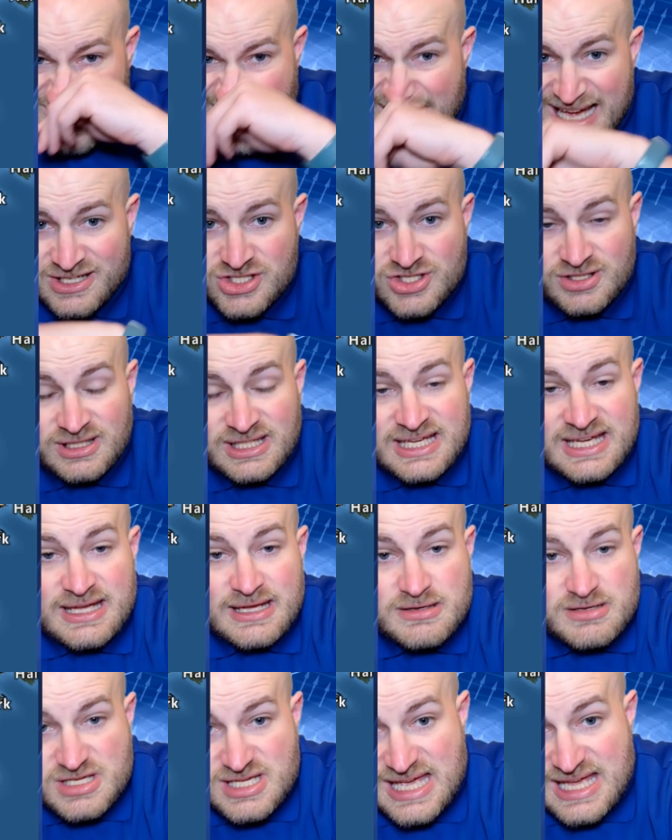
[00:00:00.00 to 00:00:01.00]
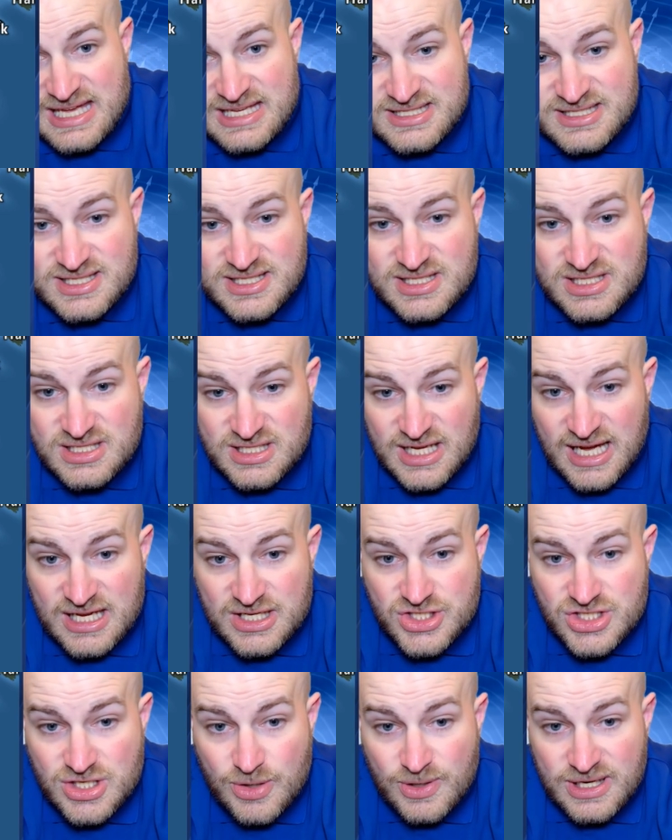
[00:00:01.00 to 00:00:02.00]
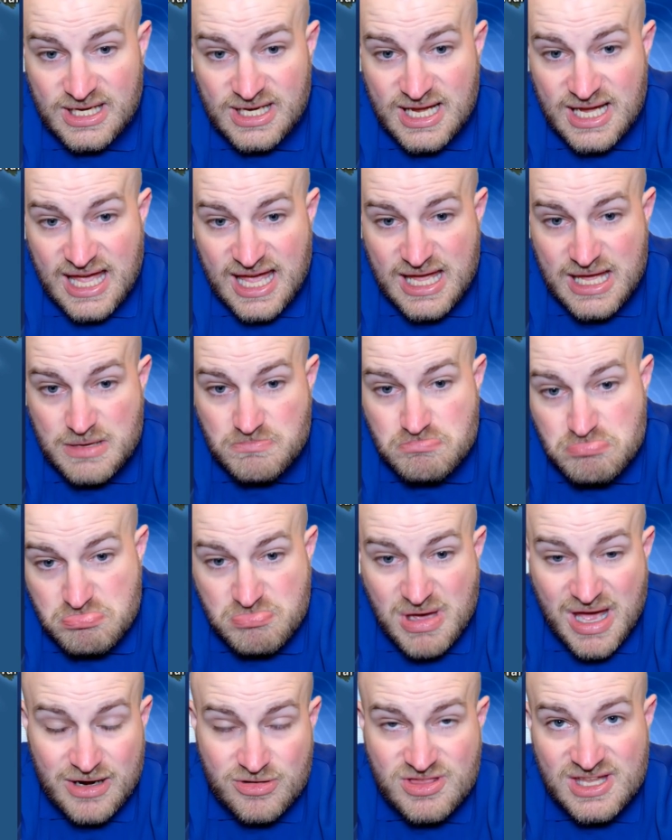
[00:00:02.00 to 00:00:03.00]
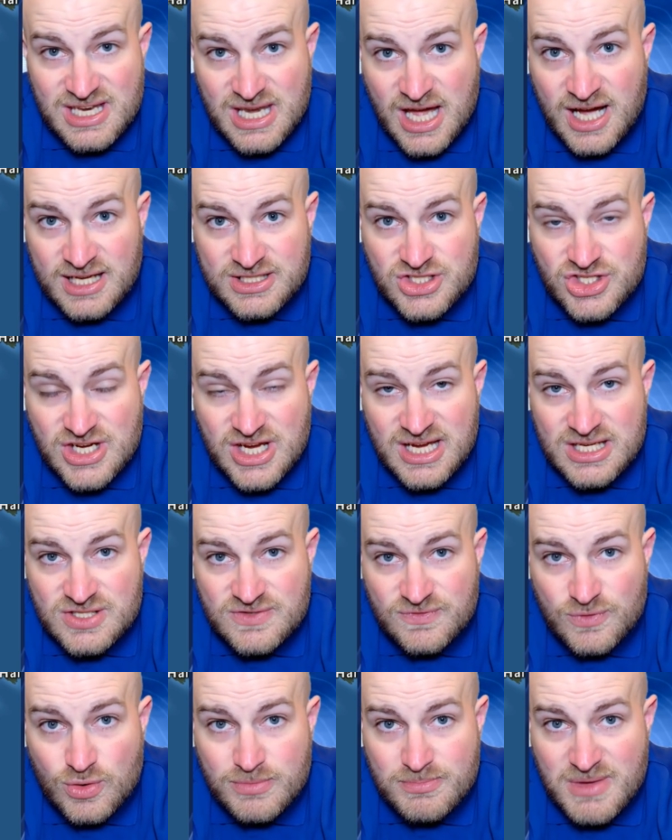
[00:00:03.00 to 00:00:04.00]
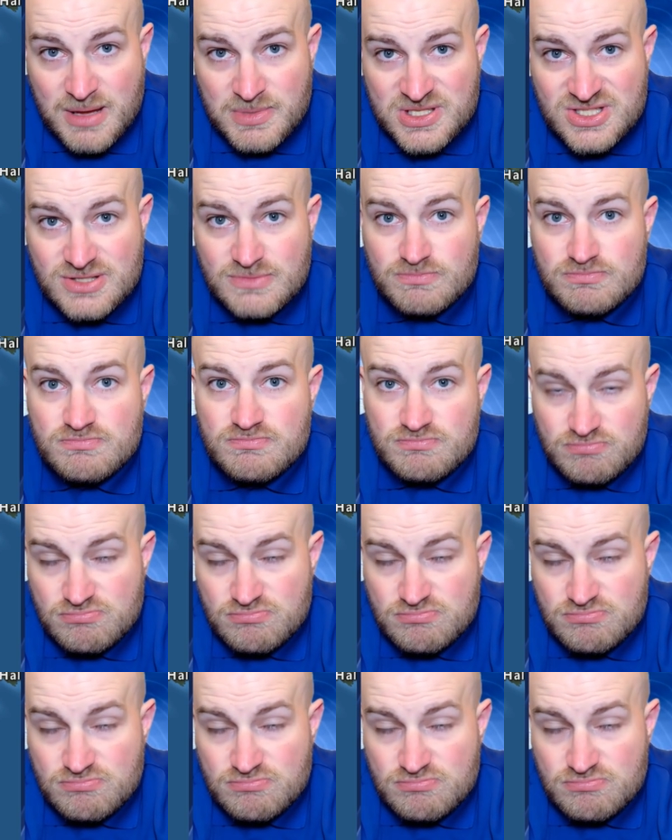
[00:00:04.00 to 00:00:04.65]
Actually, it's showing a better than not chance for maybe some